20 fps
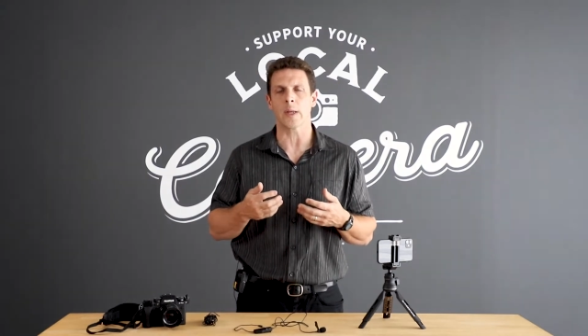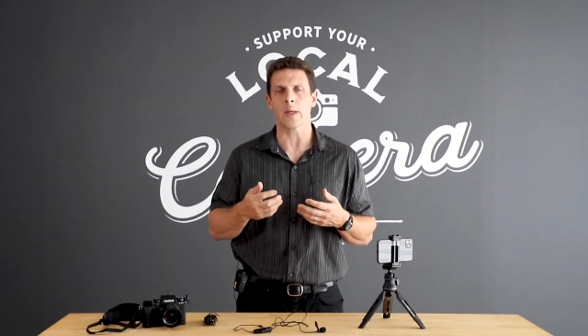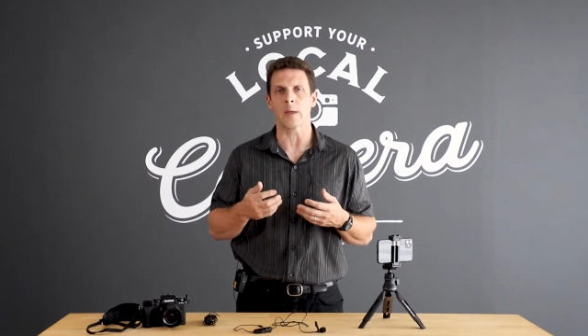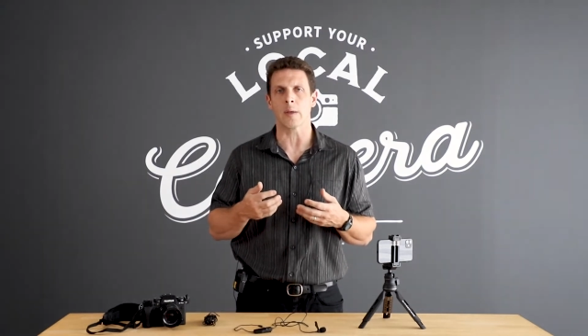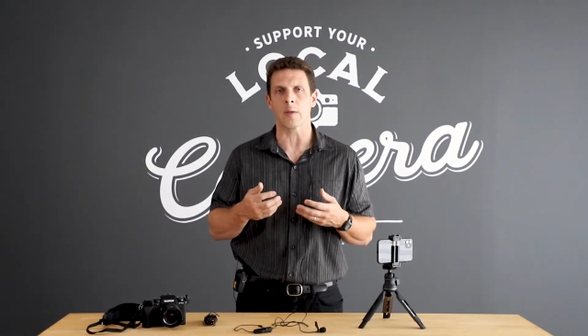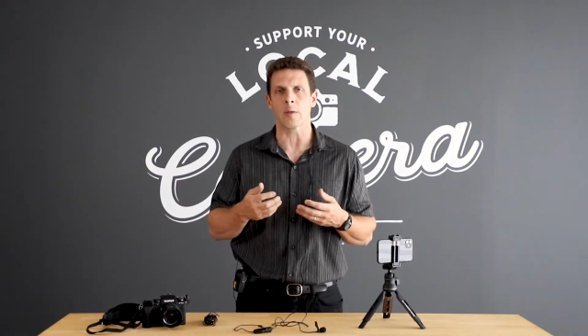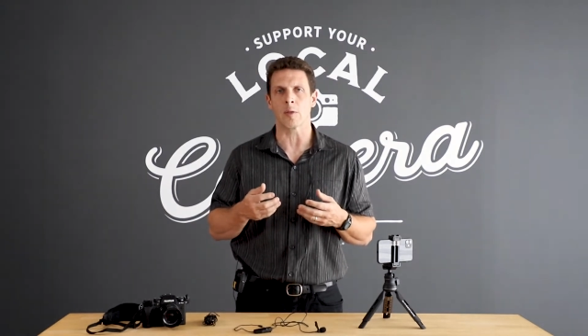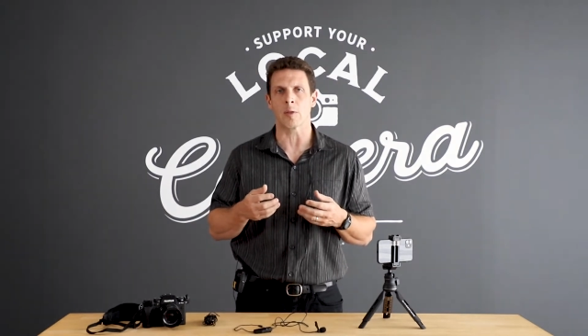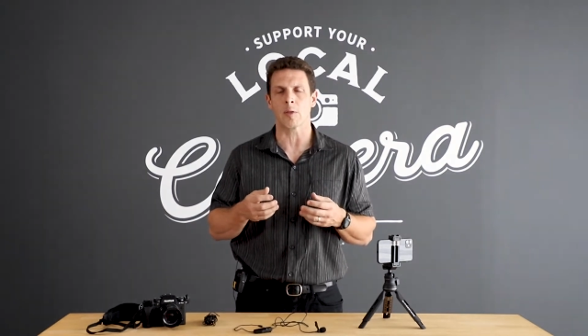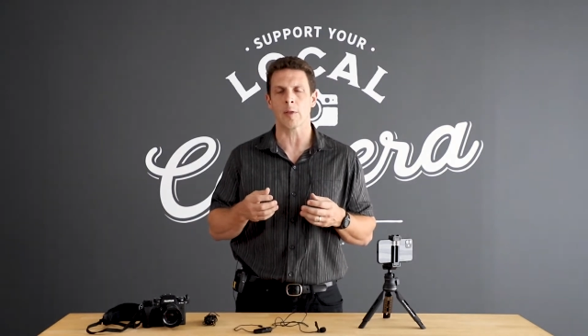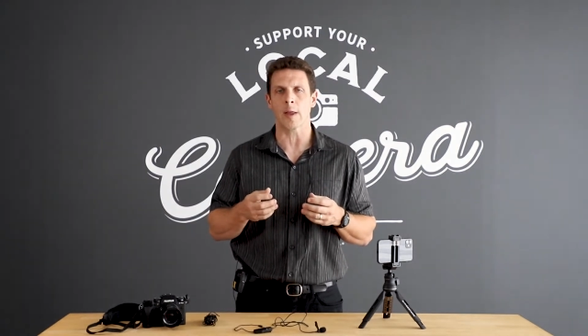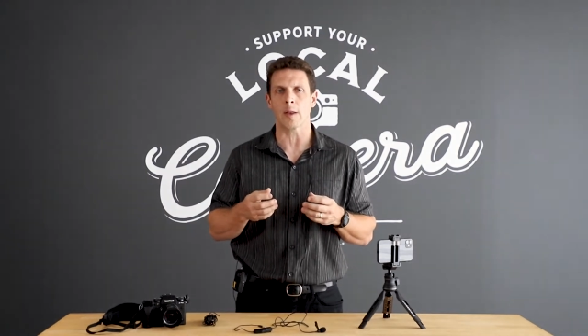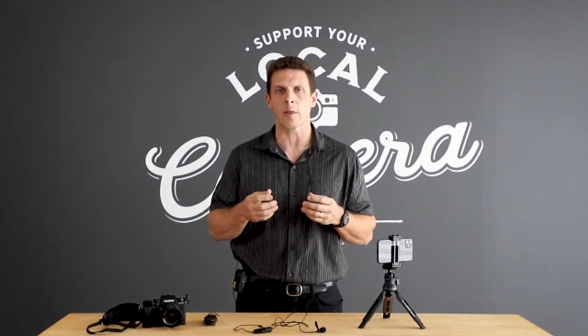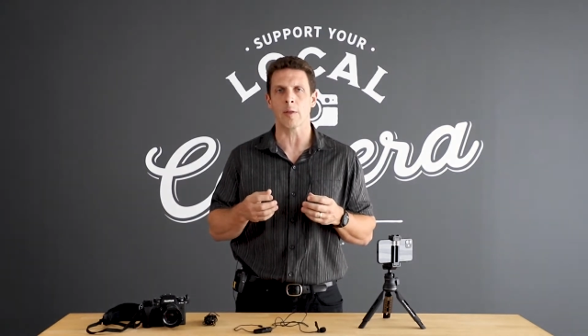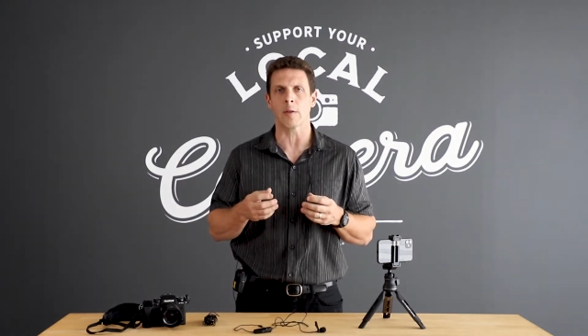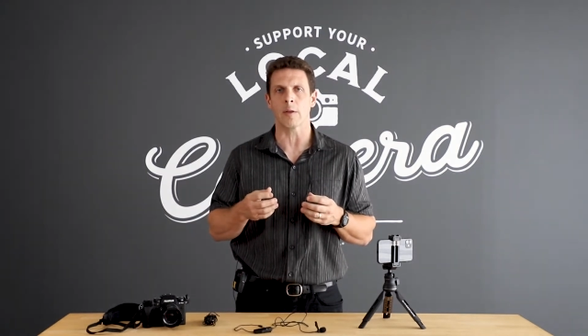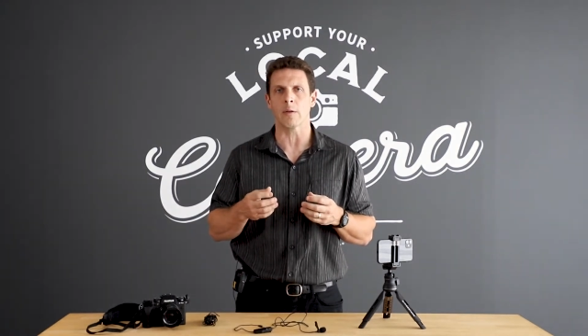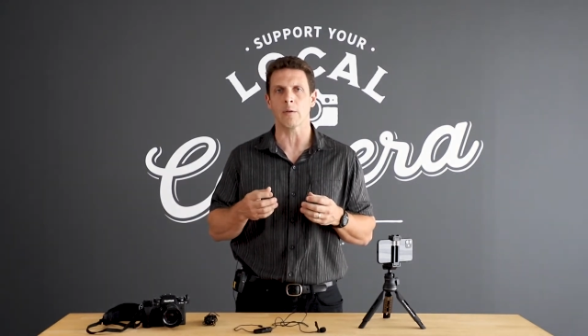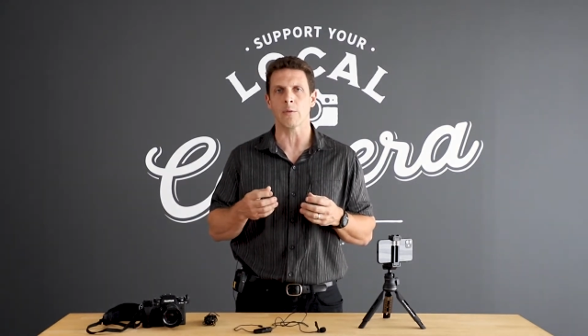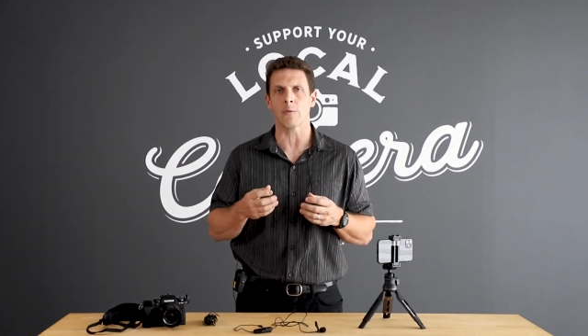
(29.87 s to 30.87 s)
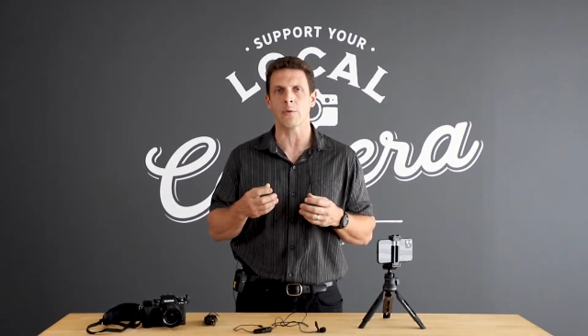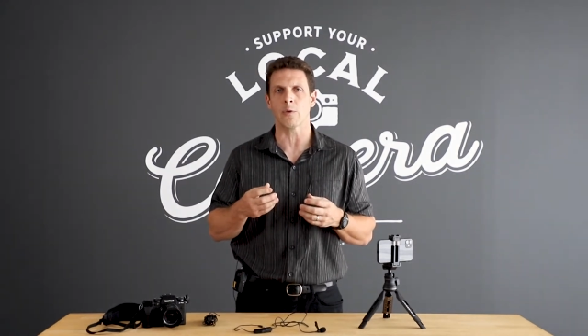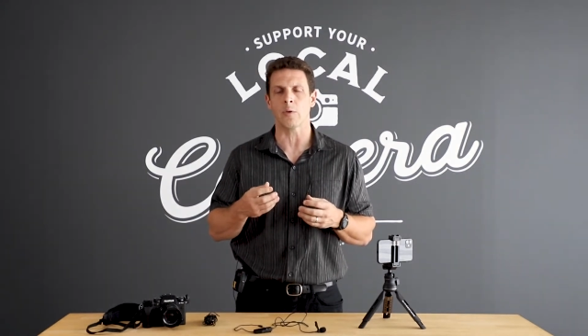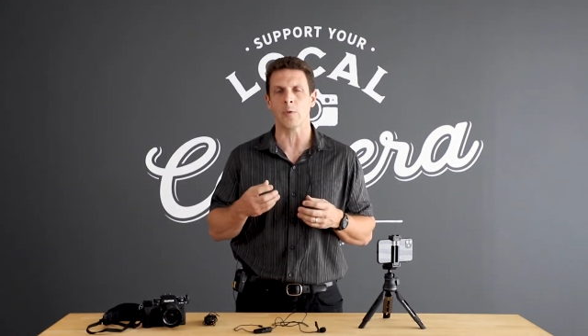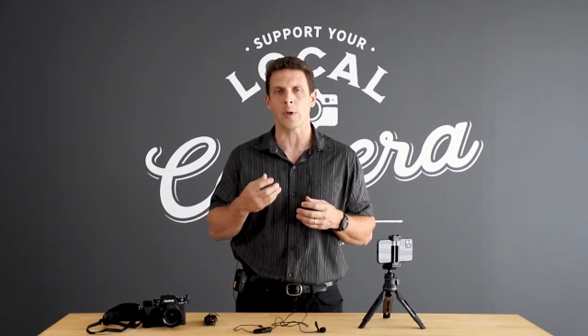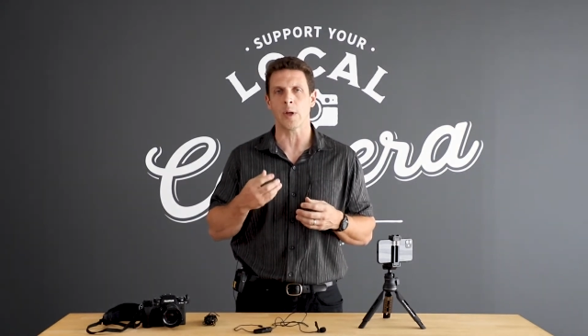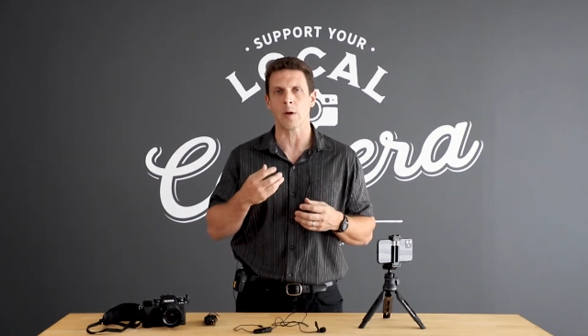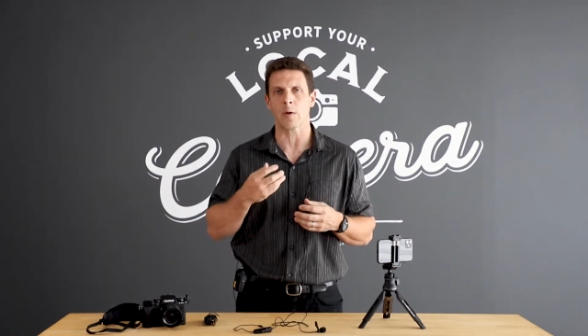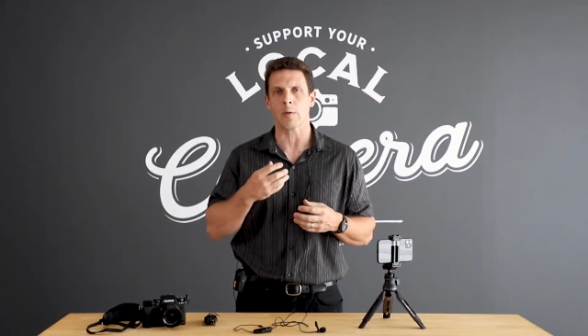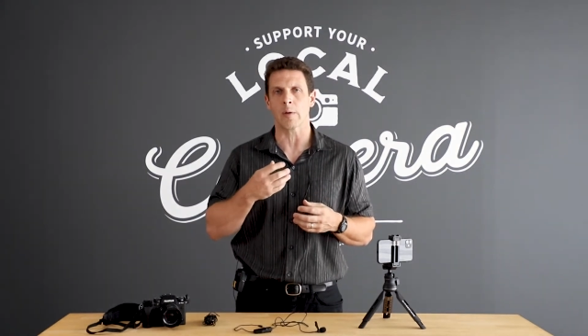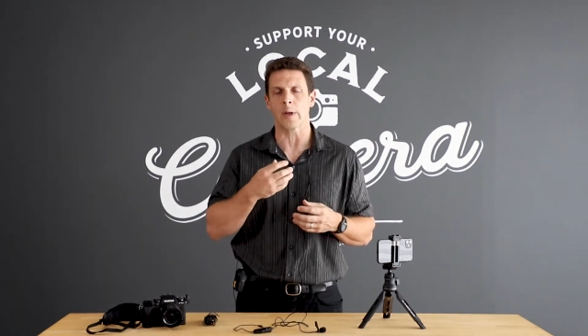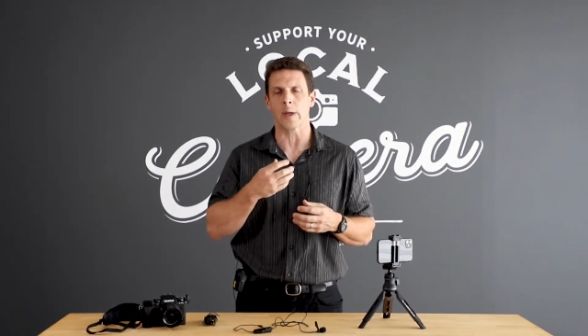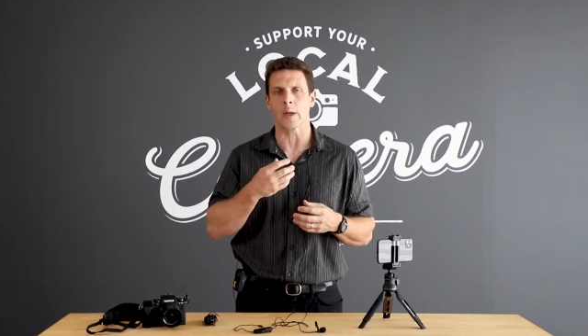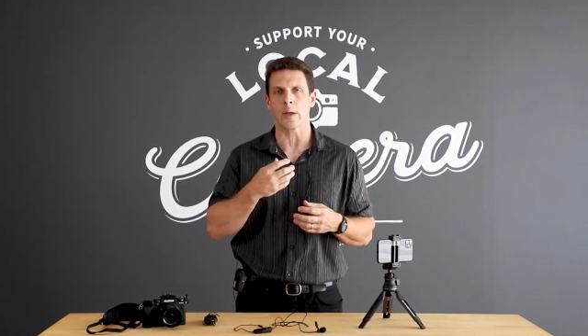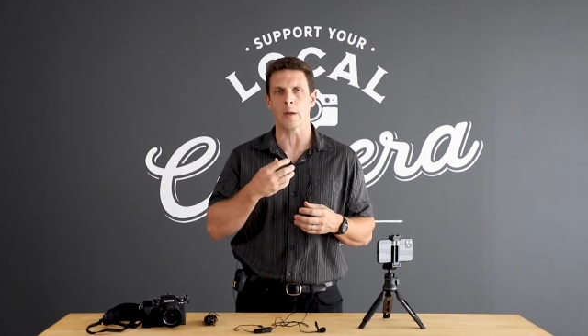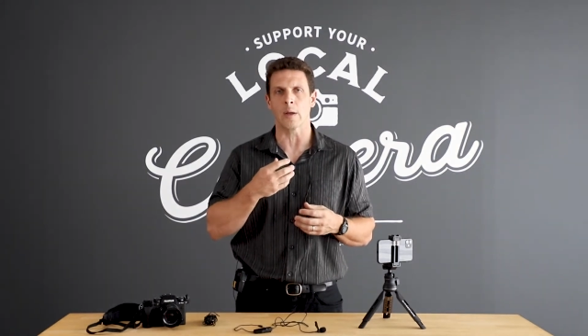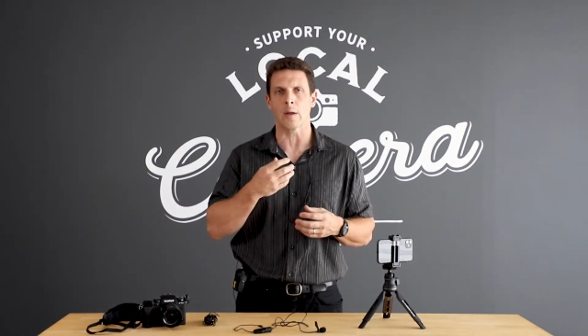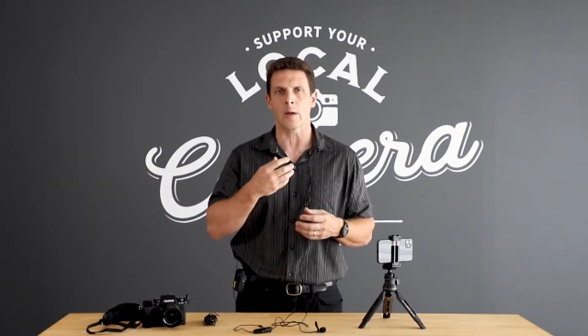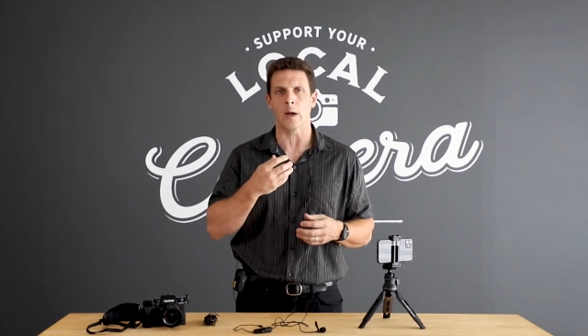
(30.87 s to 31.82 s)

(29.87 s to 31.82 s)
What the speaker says: is sensitive to hearing